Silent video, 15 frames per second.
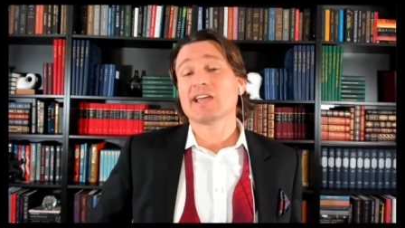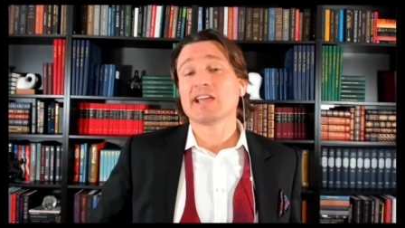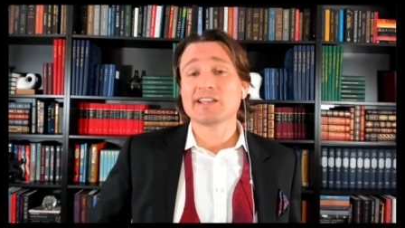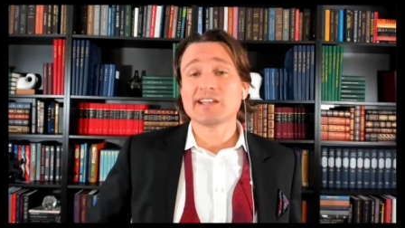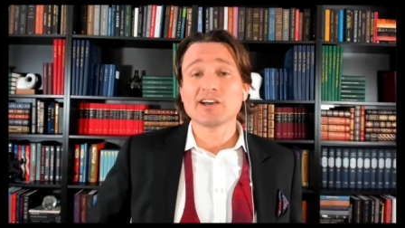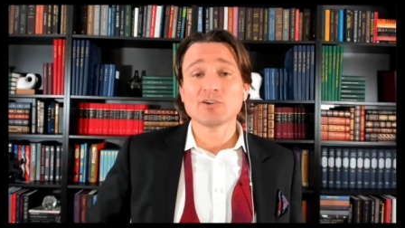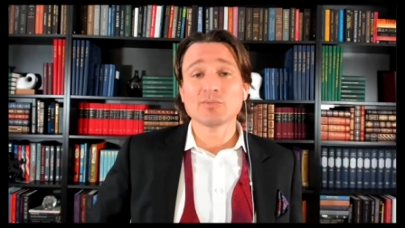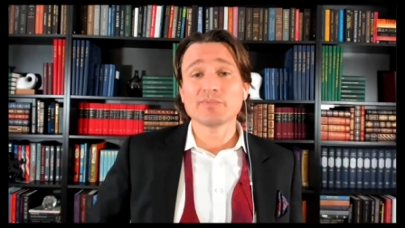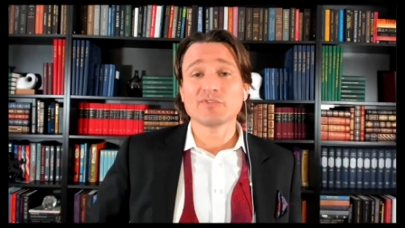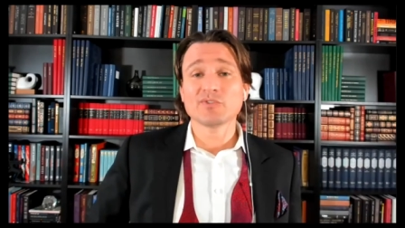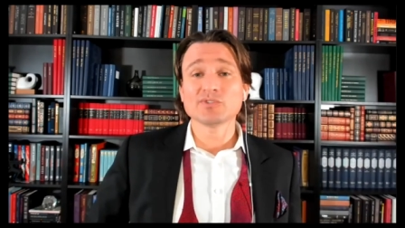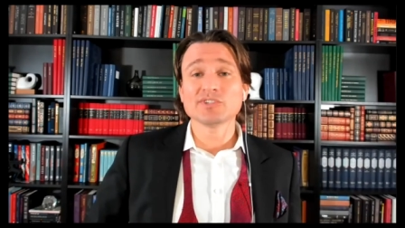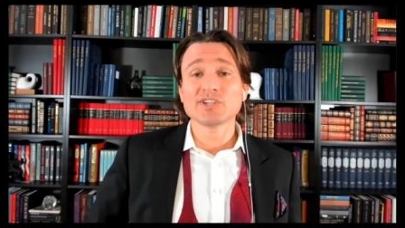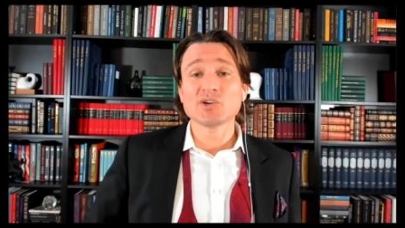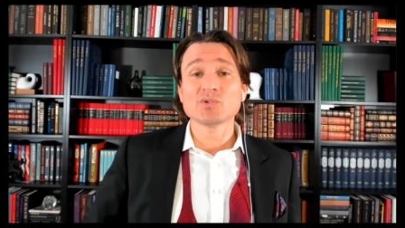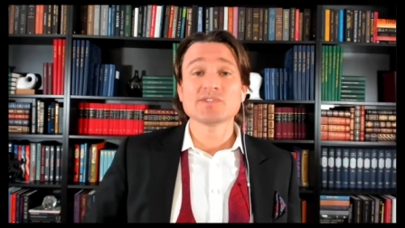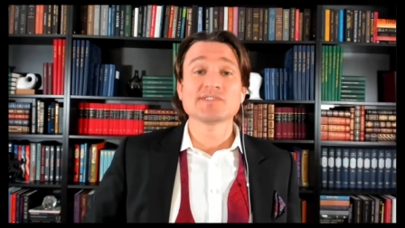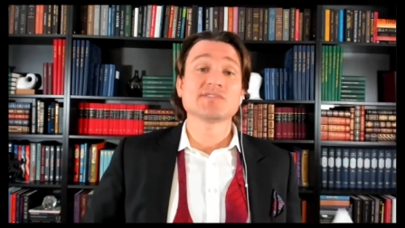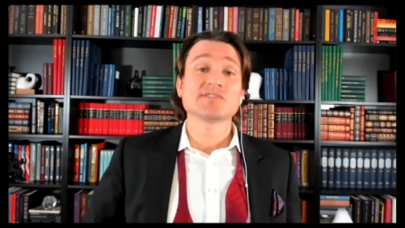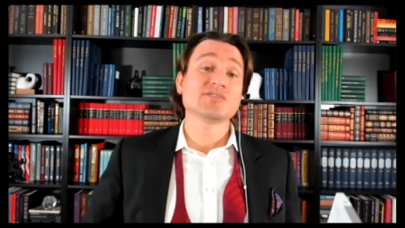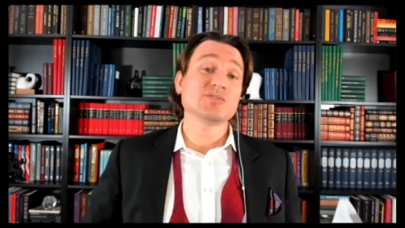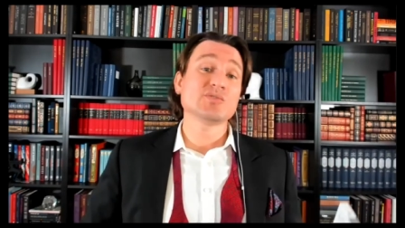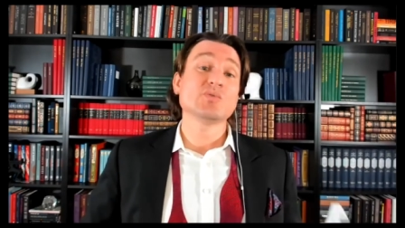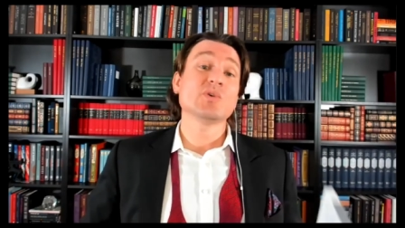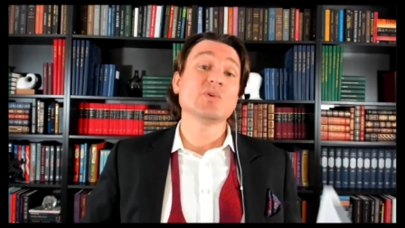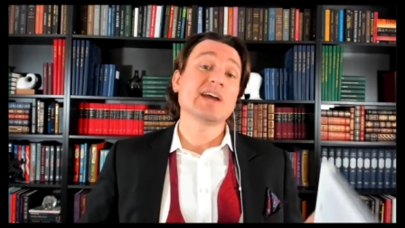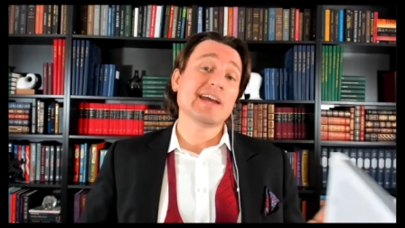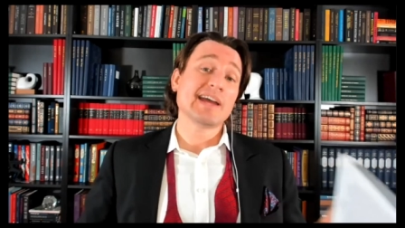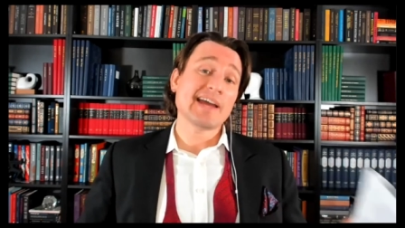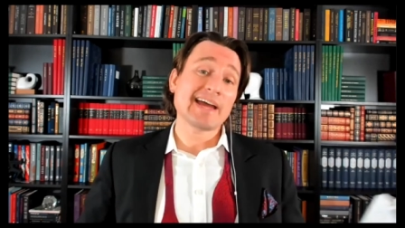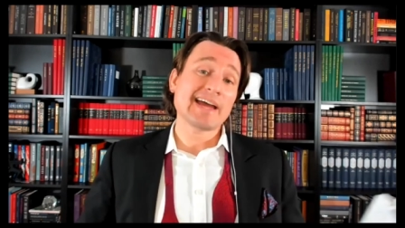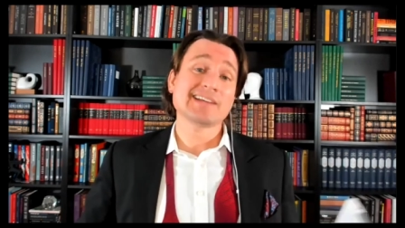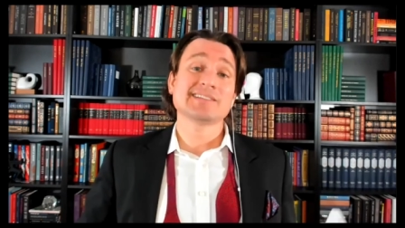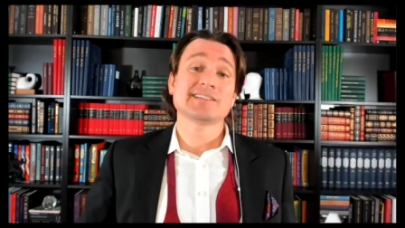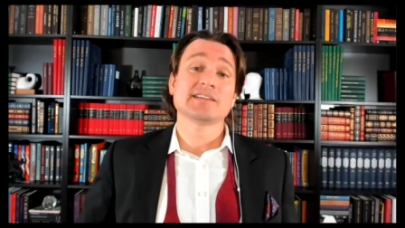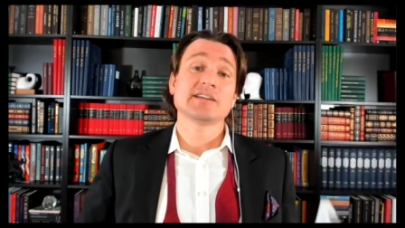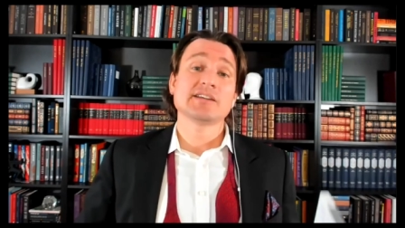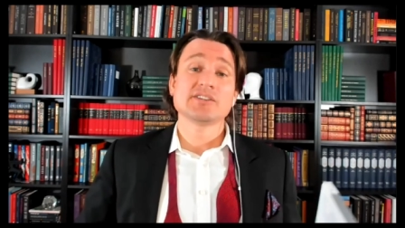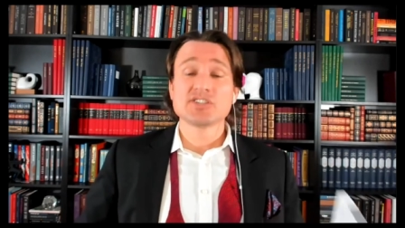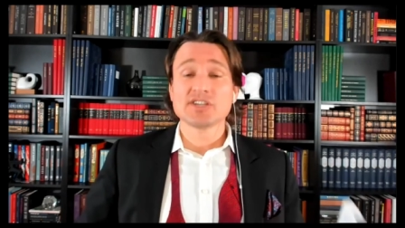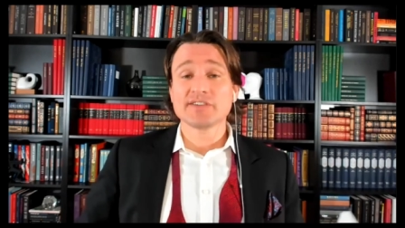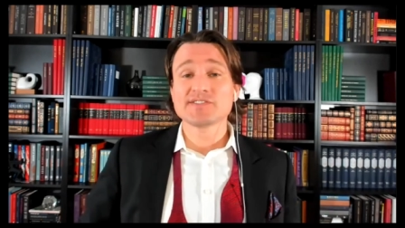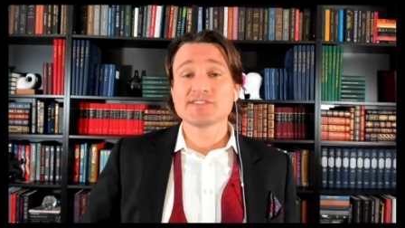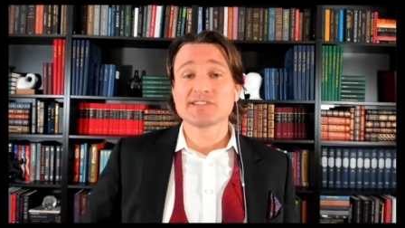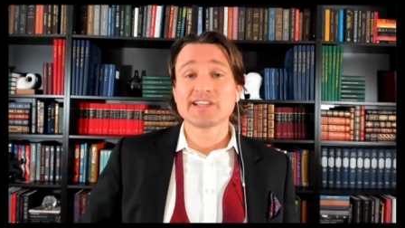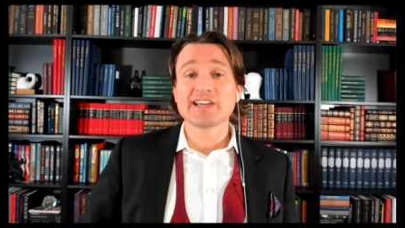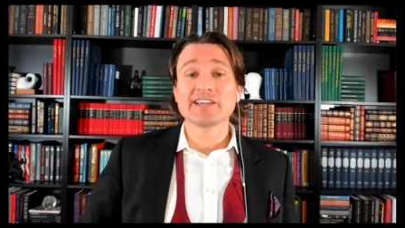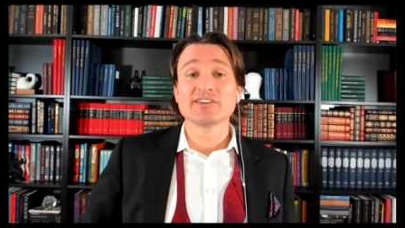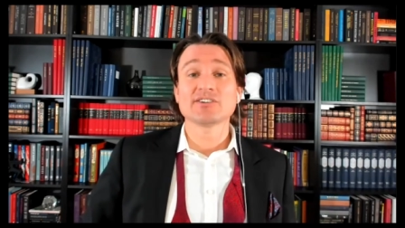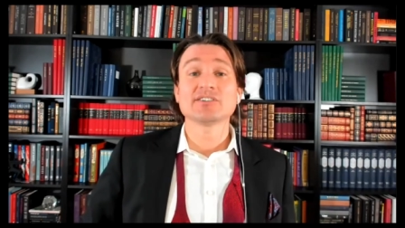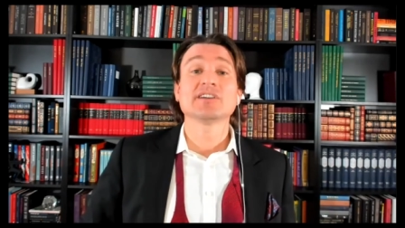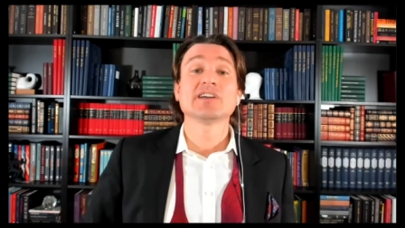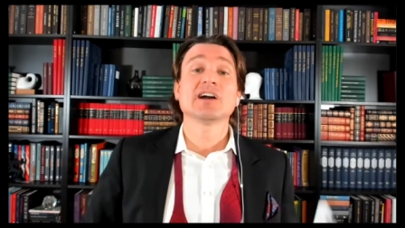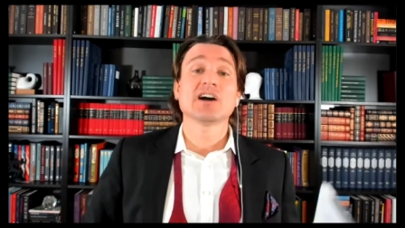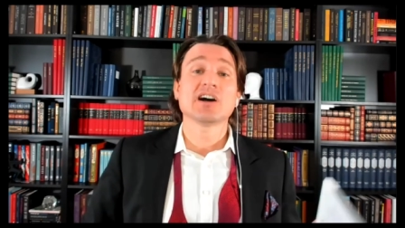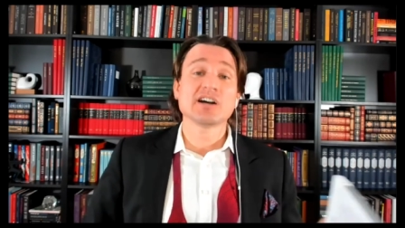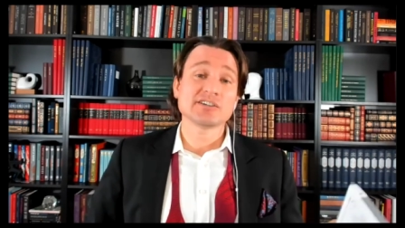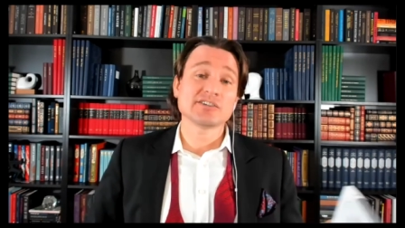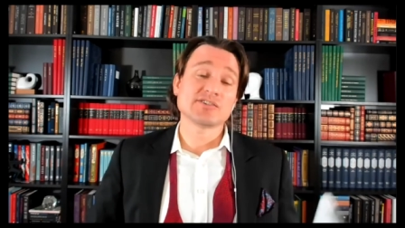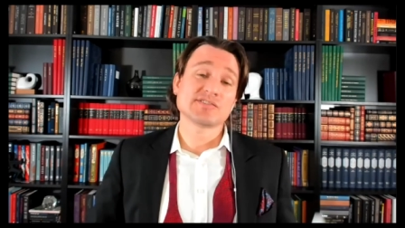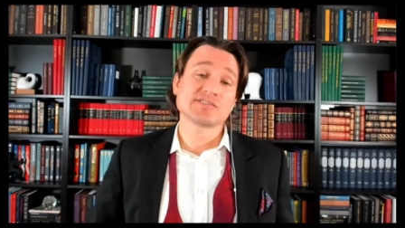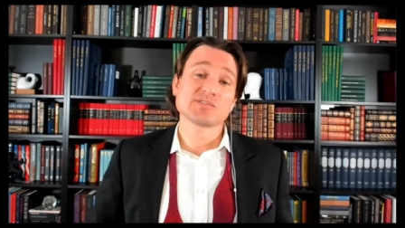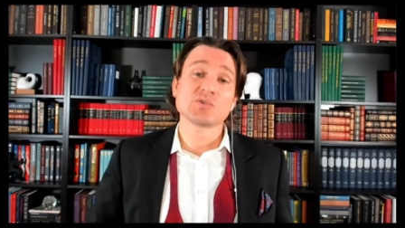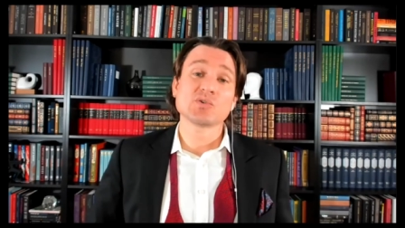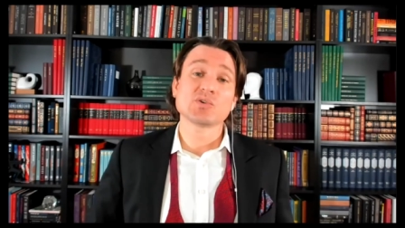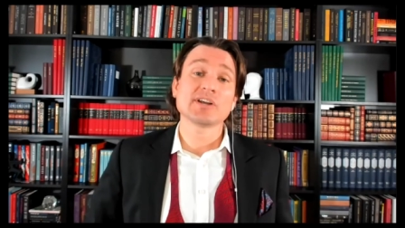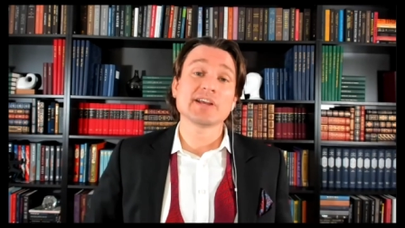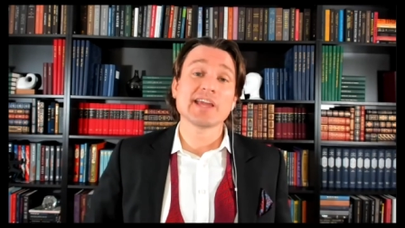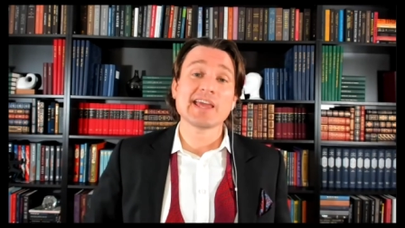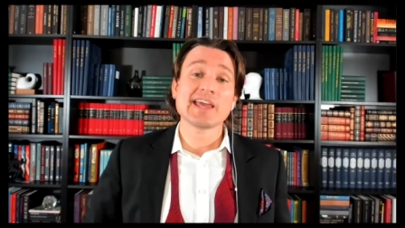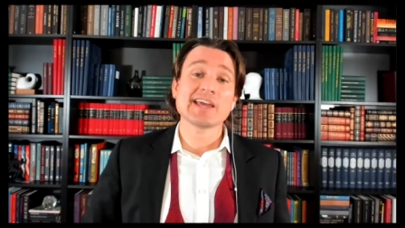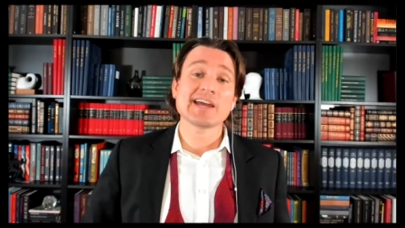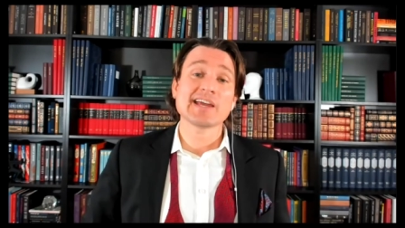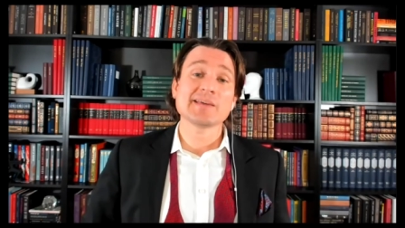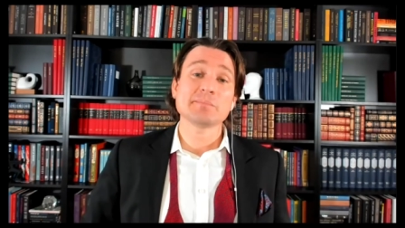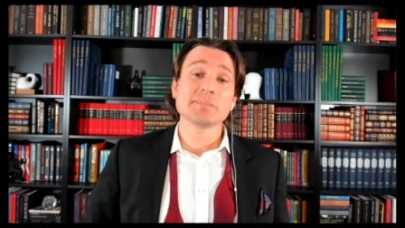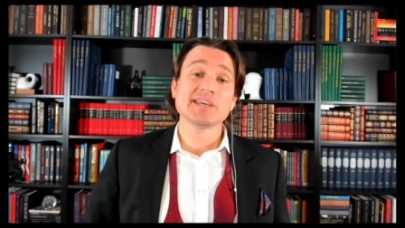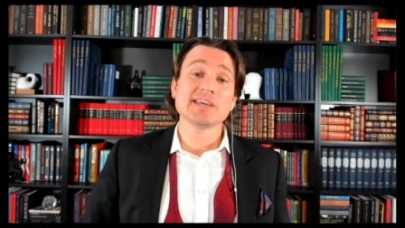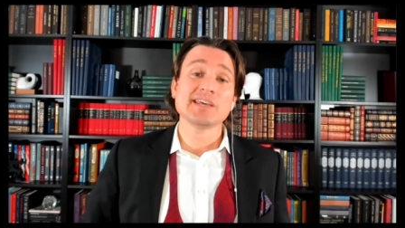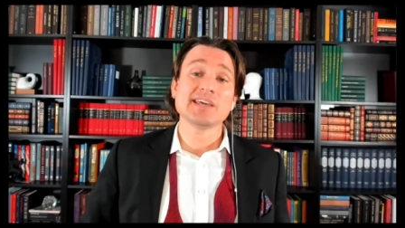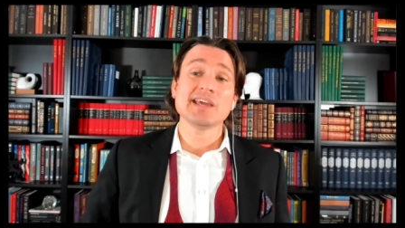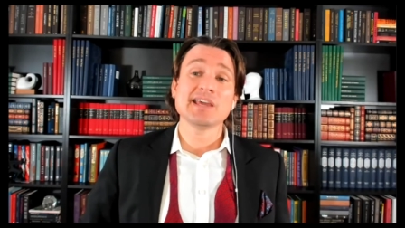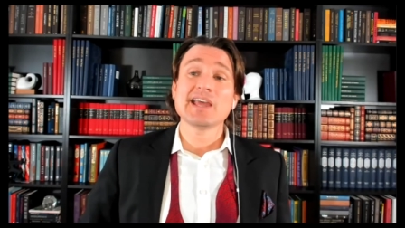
and helpful notes to at Jeff Snider underscore AIP.